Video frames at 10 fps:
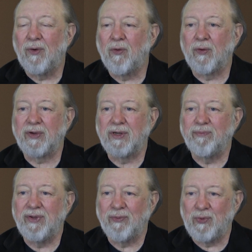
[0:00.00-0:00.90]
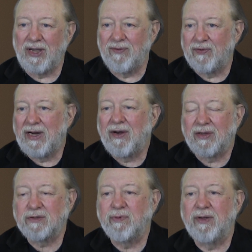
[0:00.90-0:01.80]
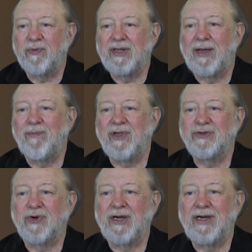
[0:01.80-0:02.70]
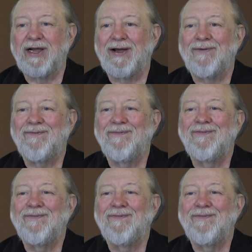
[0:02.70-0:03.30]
or it can be a wave, and I'll explain what that means right now.